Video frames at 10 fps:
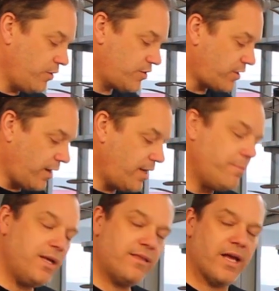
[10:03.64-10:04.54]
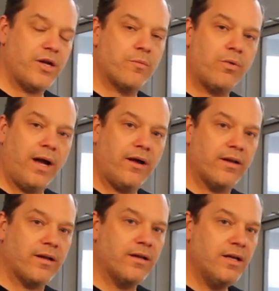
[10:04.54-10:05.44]
roast or any meat that you're
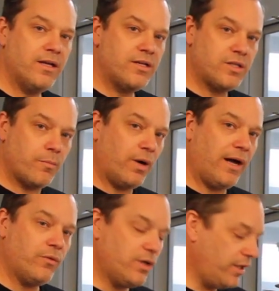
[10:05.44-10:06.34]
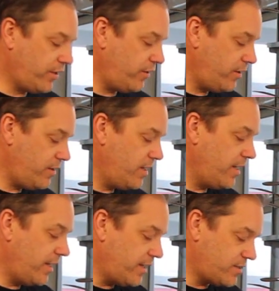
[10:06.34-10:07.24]
browning to brown really good
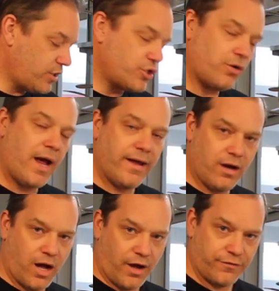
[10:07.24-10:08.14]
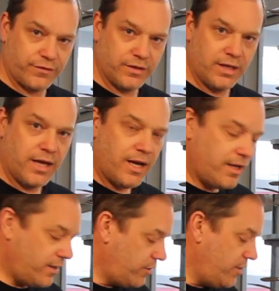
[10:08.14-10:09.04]
is to dry it
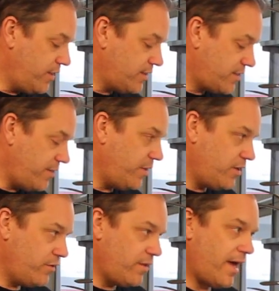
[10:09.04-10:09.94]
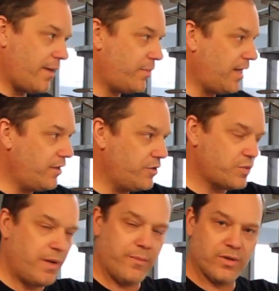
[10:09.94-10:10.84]
off. You didn't see me do that, but I'll
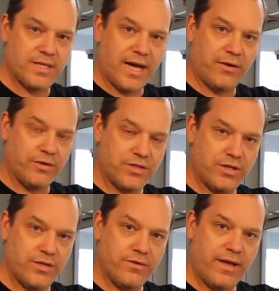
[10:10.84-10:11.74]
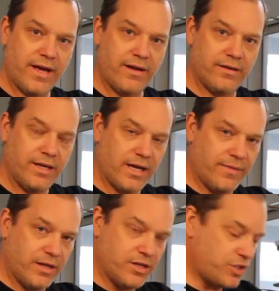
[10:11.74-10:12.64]
use paper towels to do that
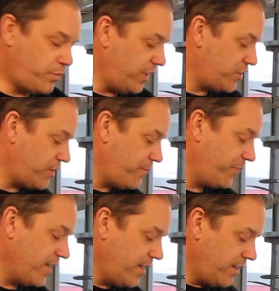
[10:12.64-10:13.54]
and then just pitch them.